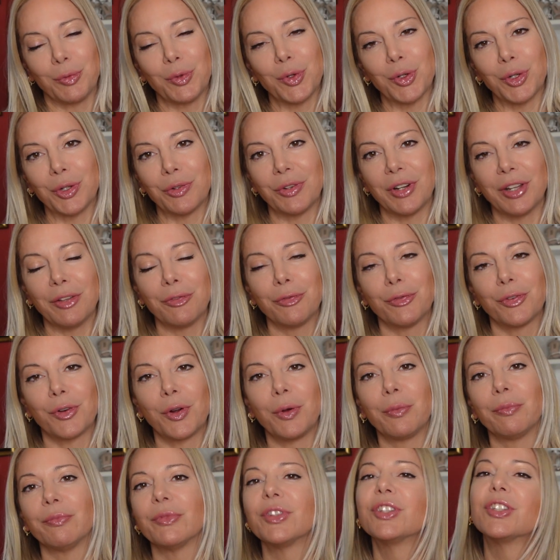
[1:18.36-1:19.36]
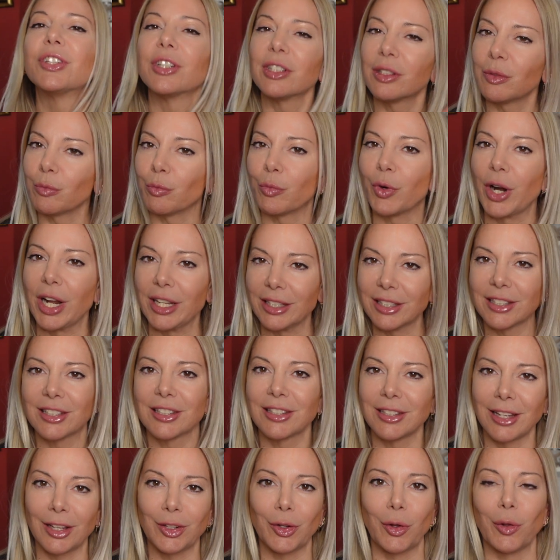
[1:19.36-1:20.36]
jewelry from certain
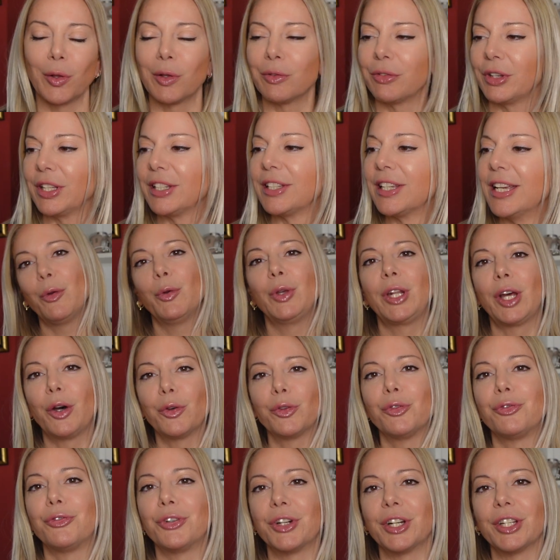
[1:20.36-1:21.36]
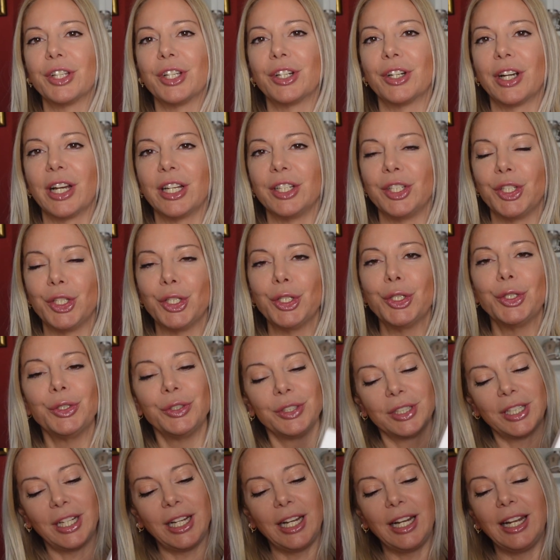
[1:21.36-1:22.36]
brands, not all of it. Without further
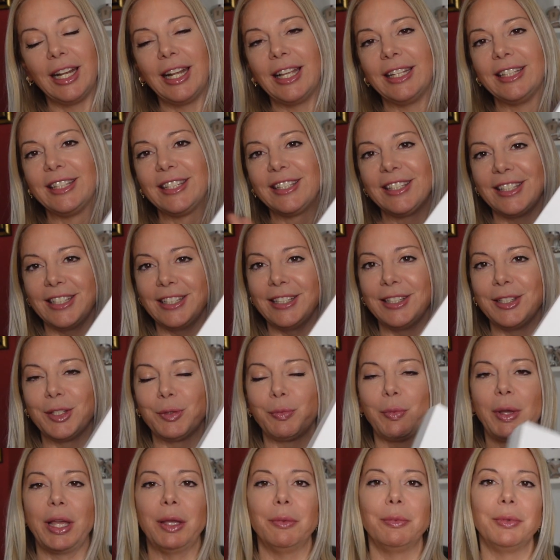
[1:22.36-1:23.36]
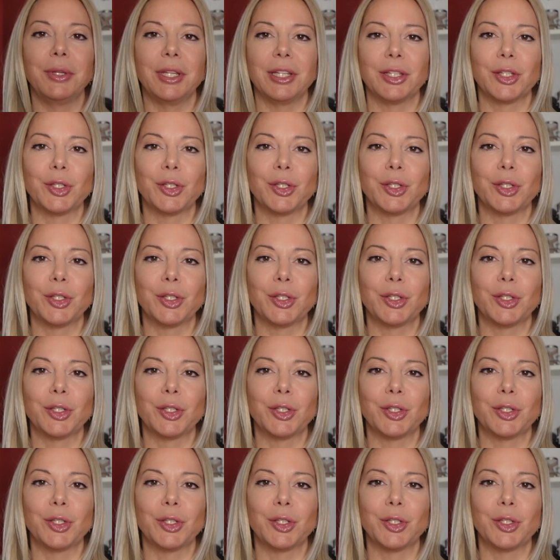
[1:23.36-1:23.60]
ado, let's see this baby.